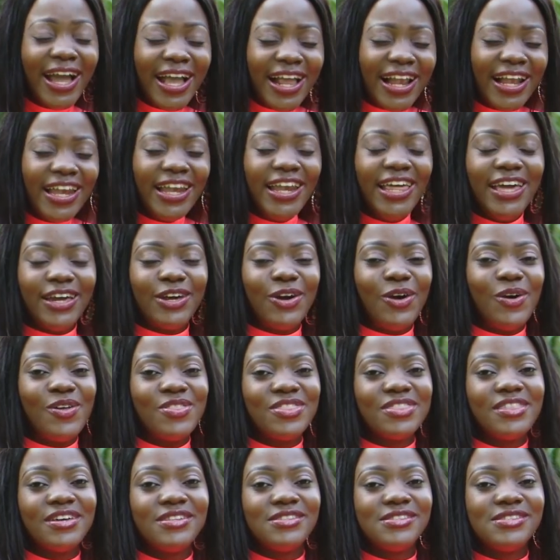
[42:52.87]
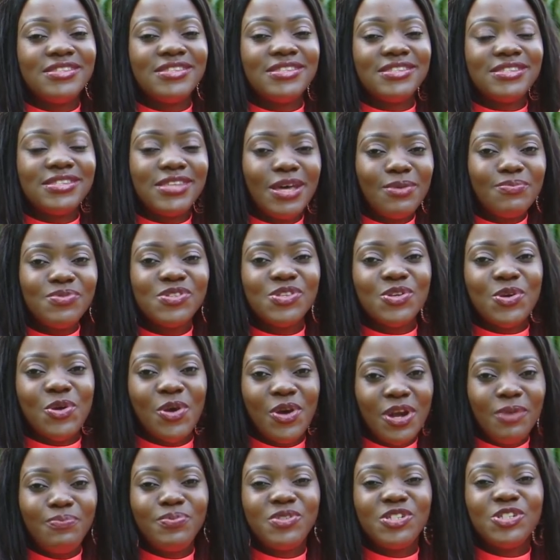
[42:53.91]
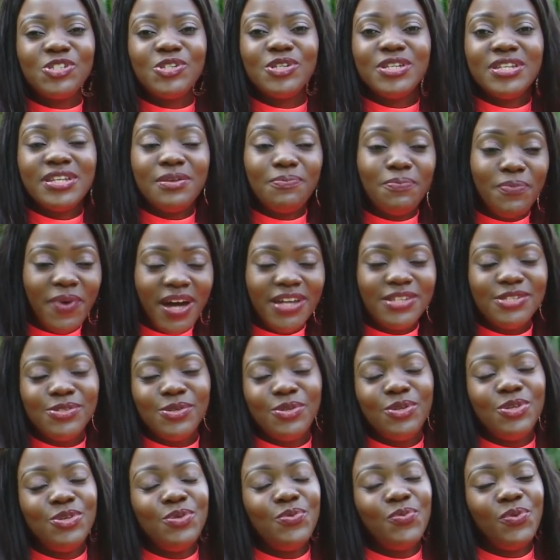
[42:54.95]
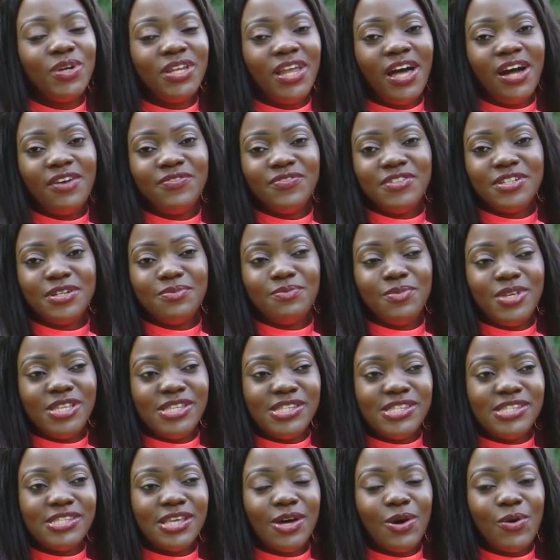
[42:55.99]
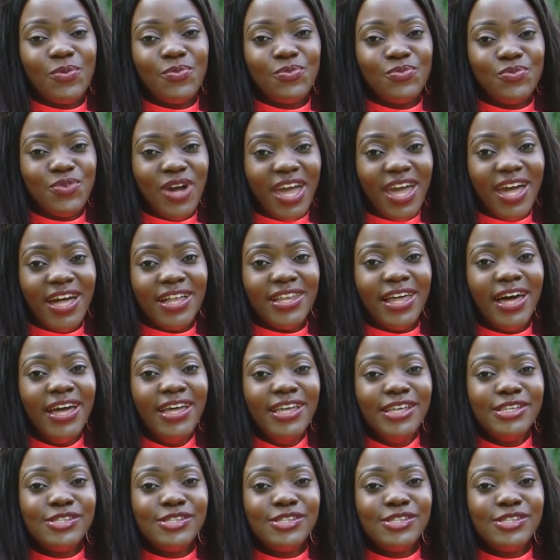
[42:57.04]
Click on that subscription button. You will have done me so well.